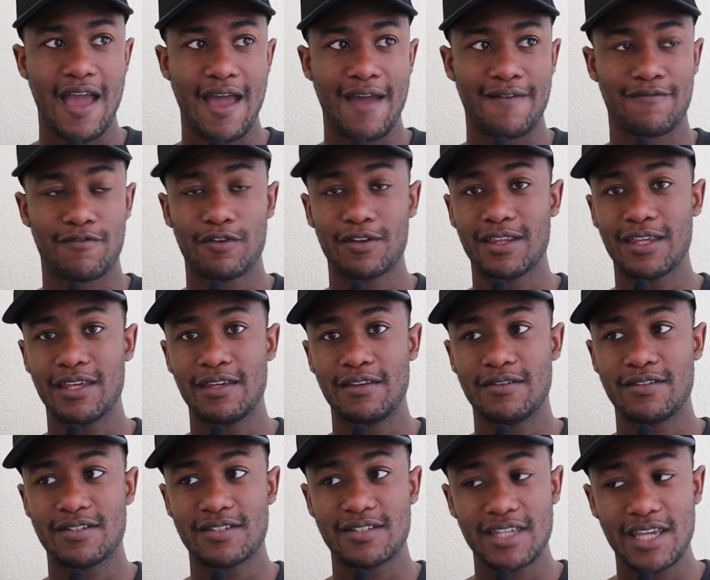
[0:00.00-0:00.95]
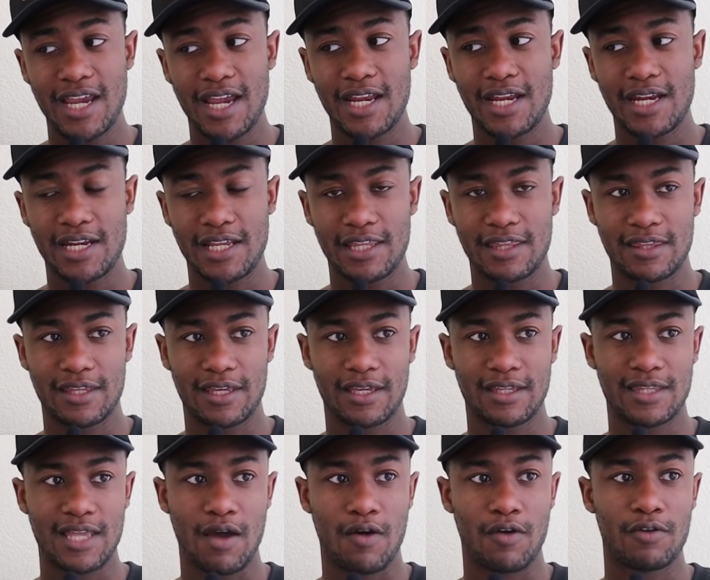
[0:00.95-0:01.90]
have really seen
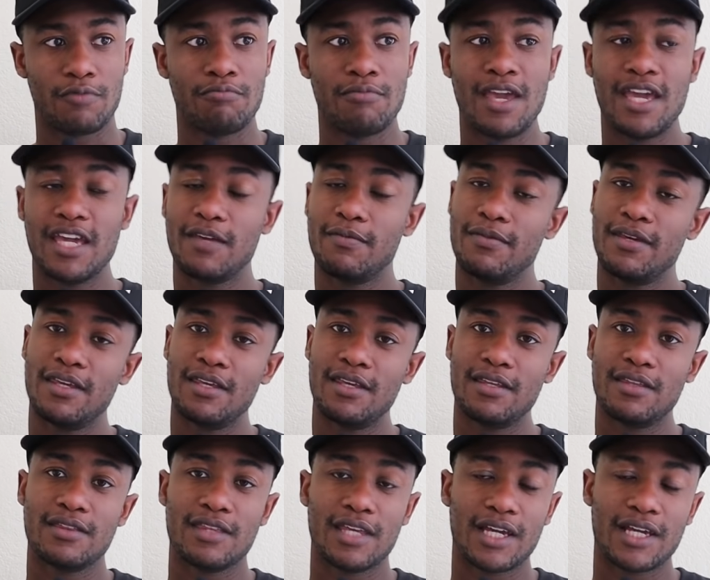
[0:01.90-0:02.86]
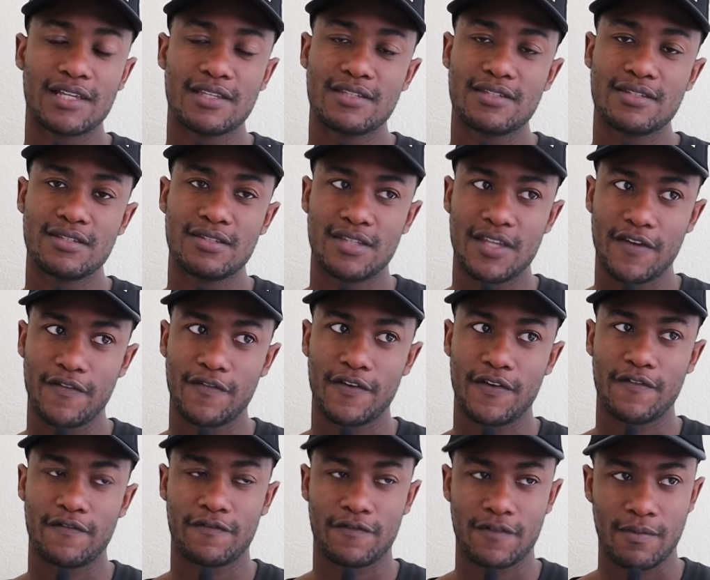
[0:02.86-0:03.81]
anything that would make me think it's
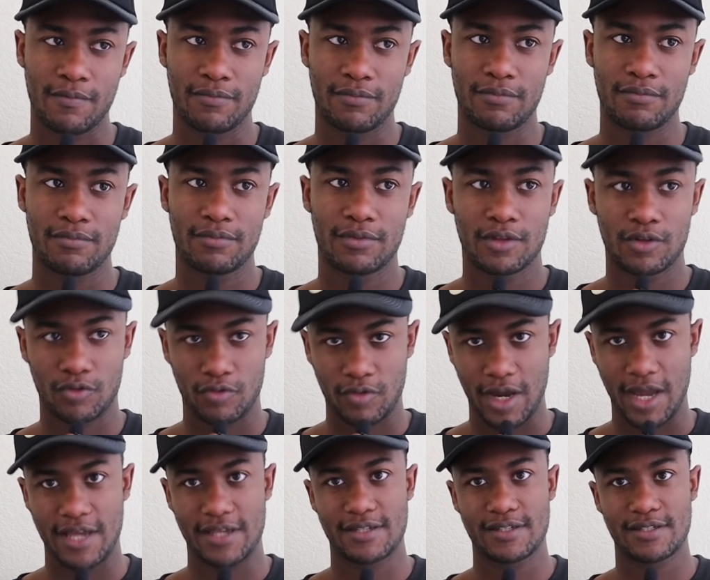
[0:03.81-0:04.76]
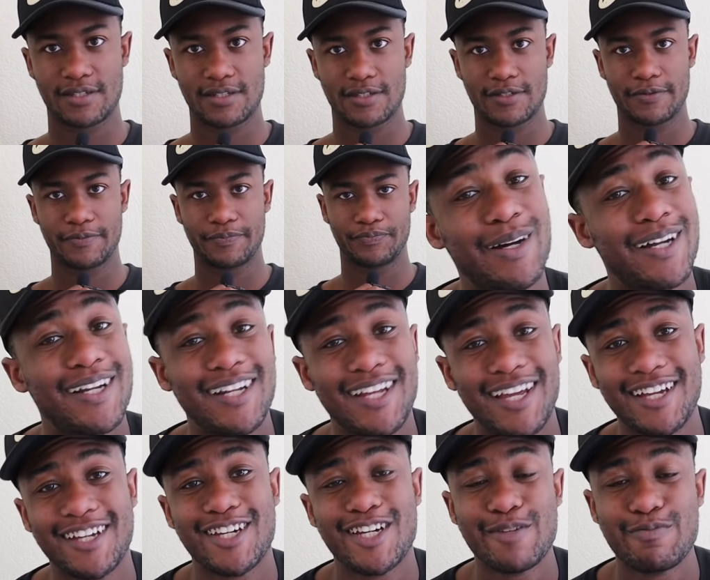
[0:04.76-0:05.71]
different from the rest. But
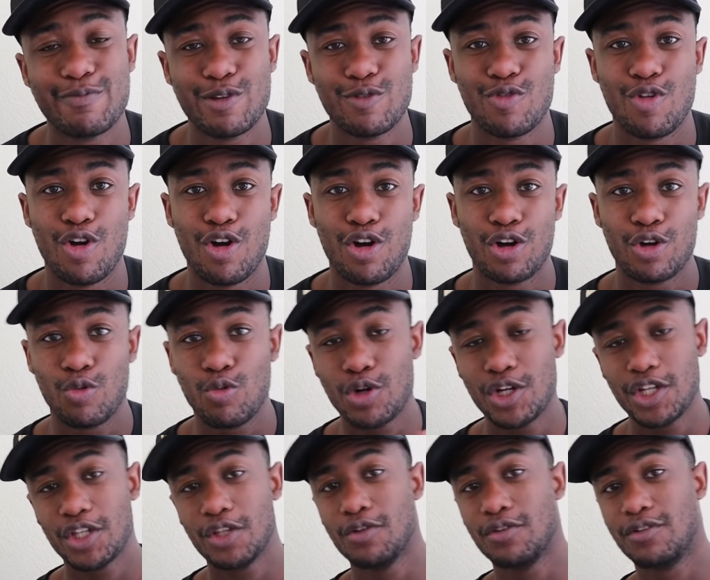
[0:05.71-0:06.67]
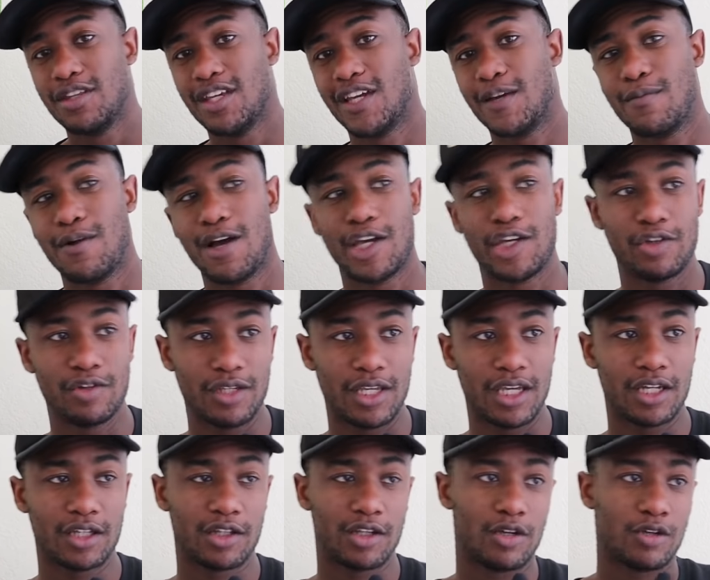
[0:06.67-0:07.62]
I could be wrong. What do you think about
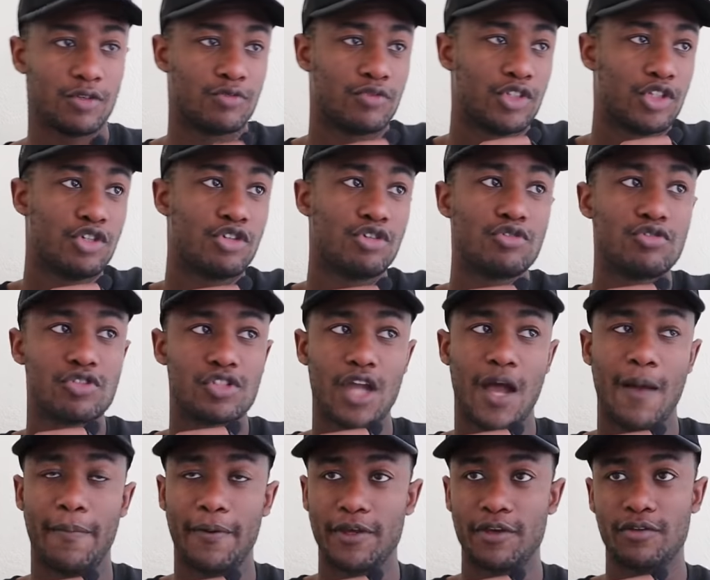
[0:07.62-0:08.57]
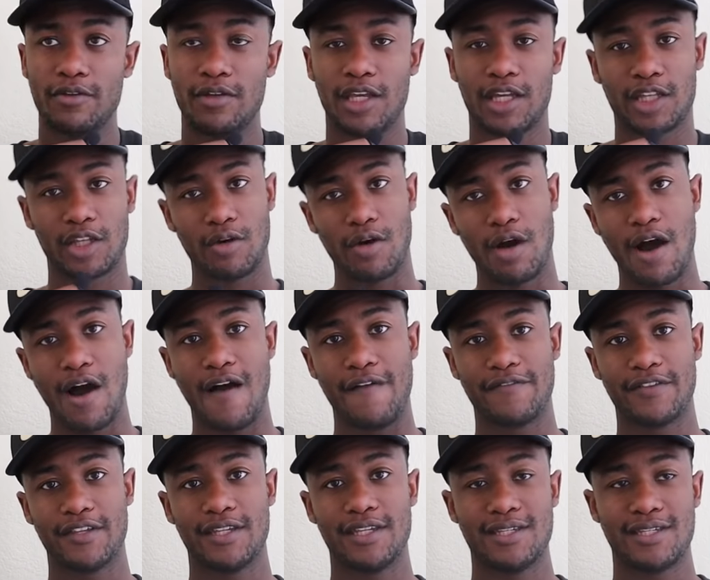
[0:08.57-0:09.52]
Uniqlo? Do you shop at Uniqlo
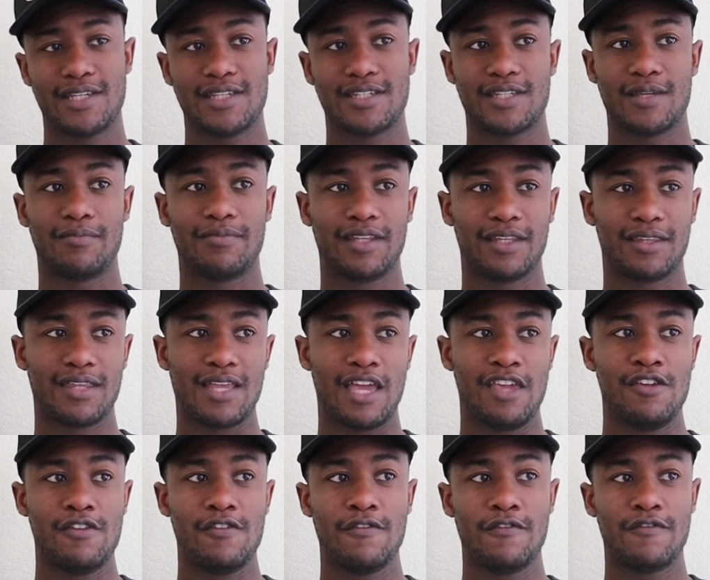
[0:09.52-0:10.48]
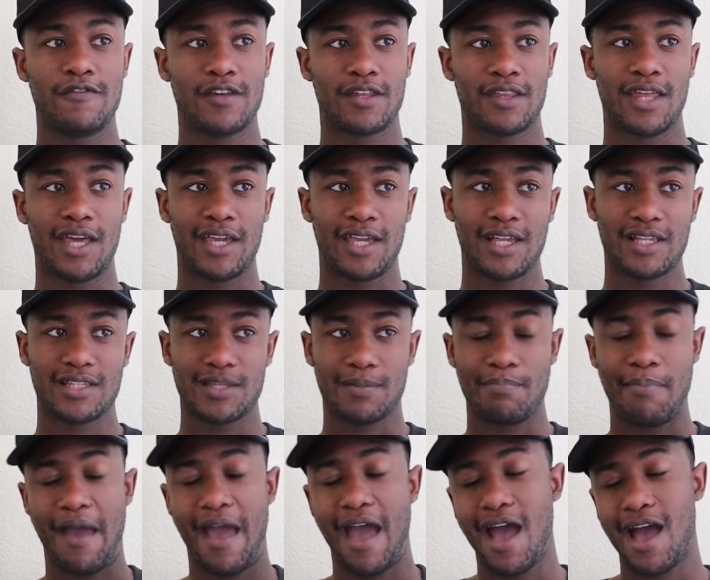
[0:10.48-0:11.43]
often? Is it something that you feel like gets a
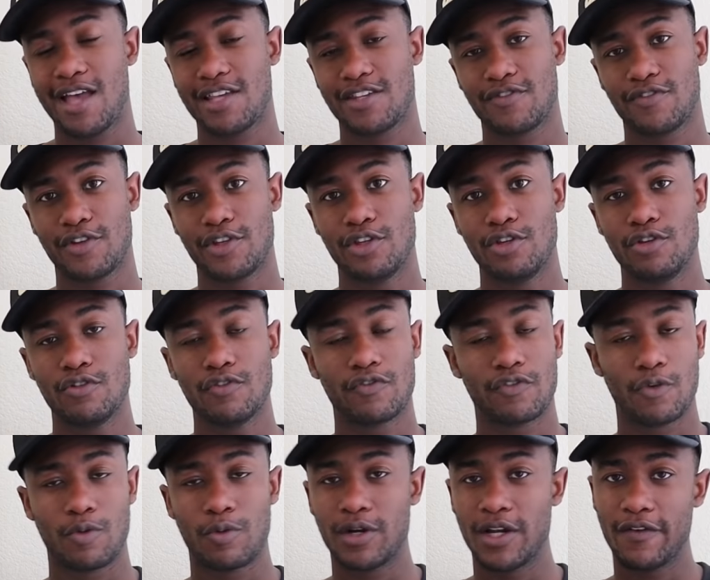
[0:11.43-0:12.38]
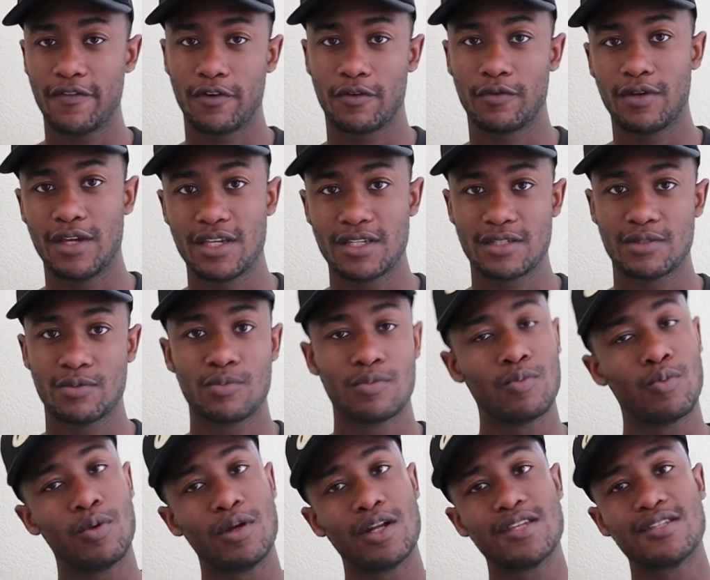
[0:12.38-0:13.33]
pass for you for whatever
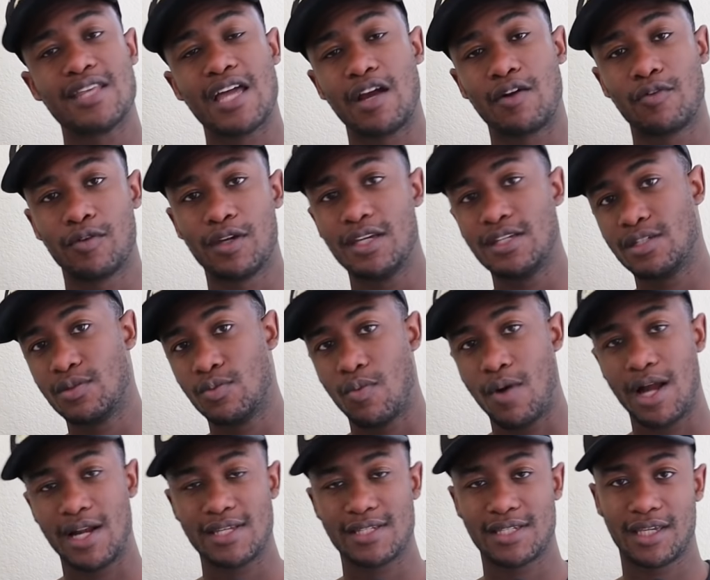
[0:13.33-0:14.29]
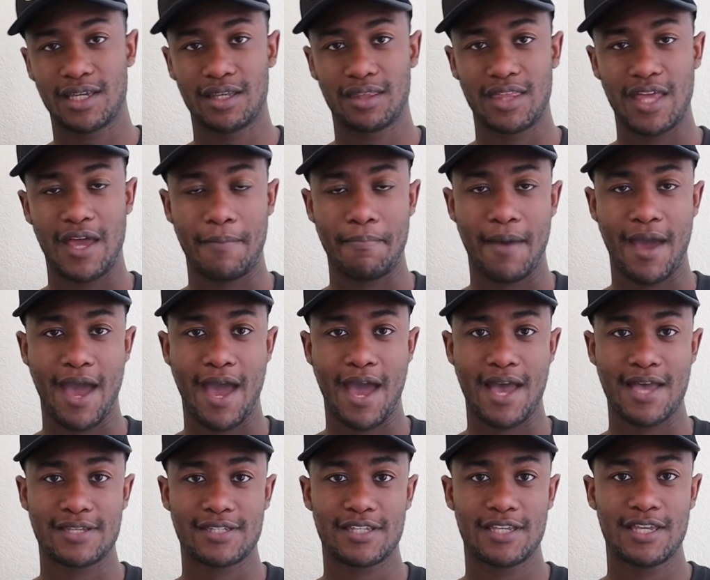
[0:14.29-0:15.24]
reason? What is that reason? Why does it get that
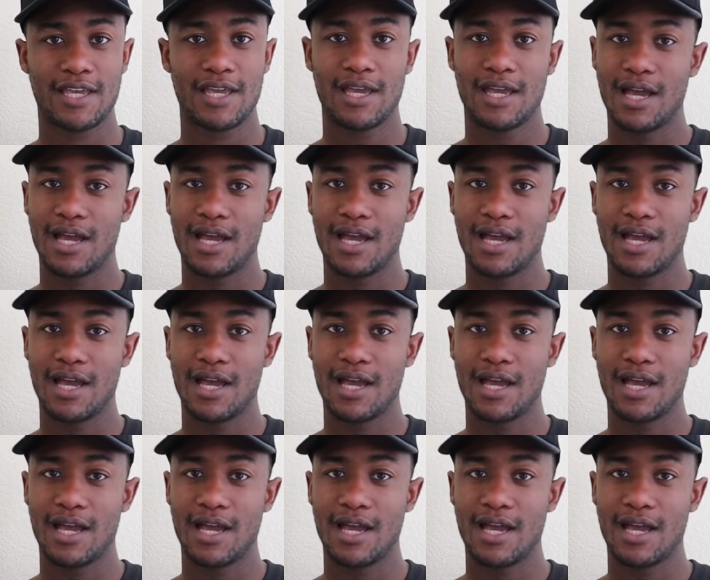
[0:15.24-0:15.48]
pass?